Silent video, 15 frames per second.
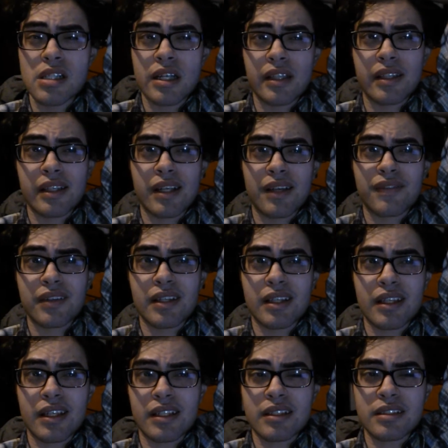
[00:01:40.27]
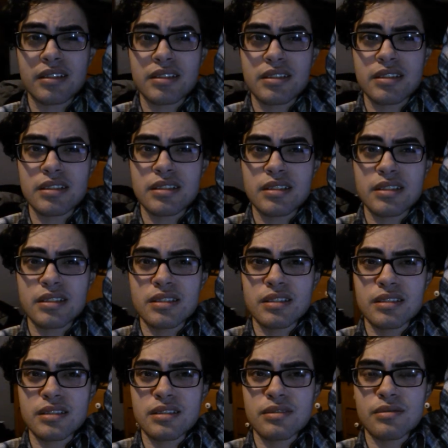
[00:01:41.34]
I think I have to get like
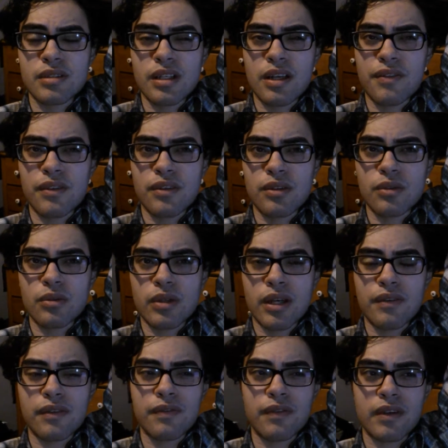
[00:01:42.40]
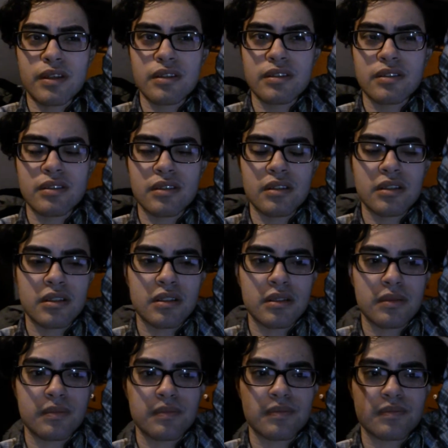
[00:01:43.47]
uh, what I have to do. I have to fix
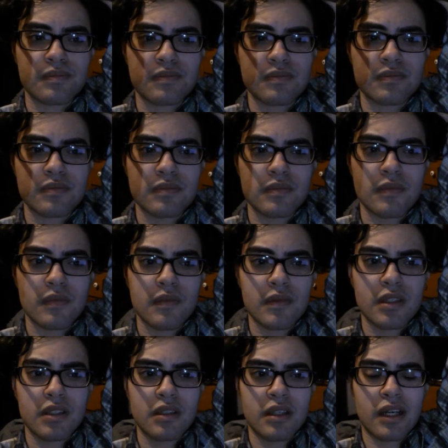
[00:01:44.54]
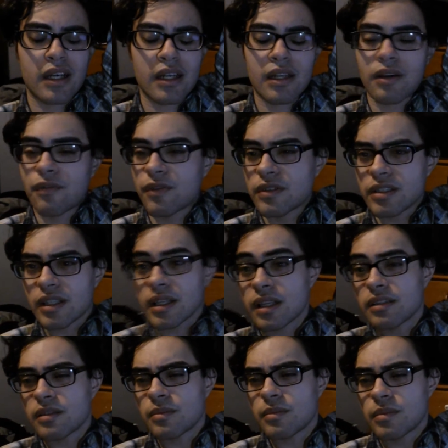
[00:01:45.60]
um. At first, I gotta
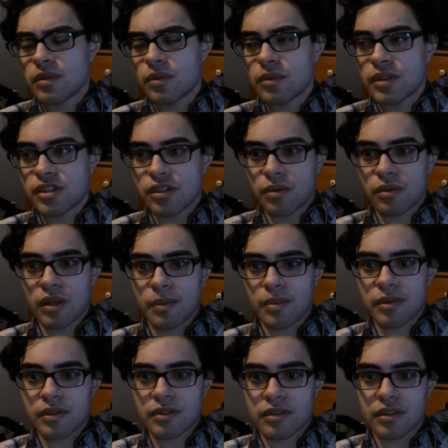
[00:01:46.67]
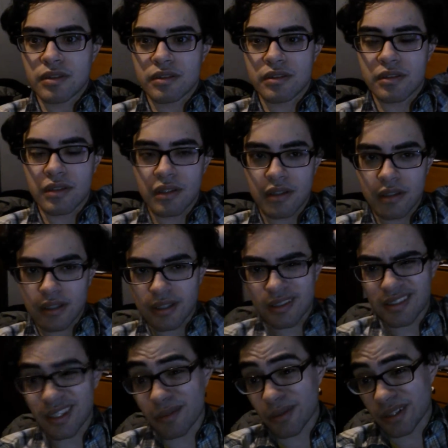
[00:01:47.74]
get some new windshield wipers because uh,
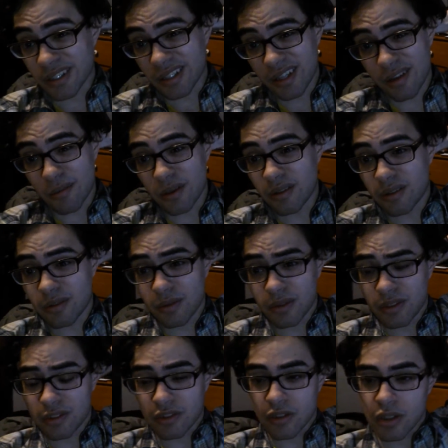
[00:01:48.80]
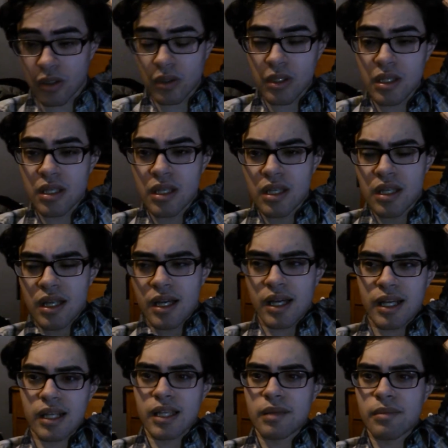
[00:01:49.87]
it's not working that well with the snow.
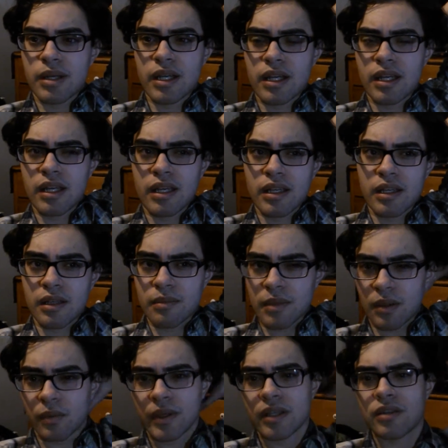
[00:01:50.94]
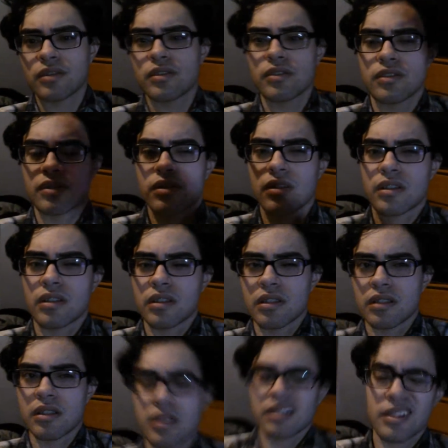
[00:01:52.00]
I gotta get my my wheels.
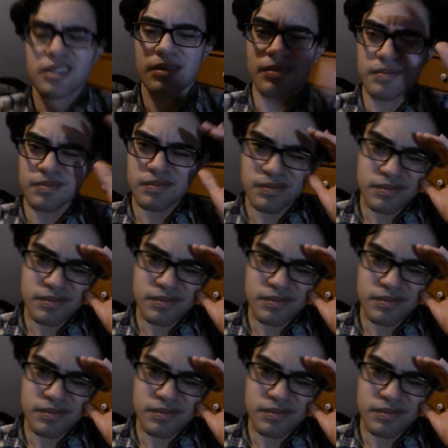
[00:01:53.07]
Um,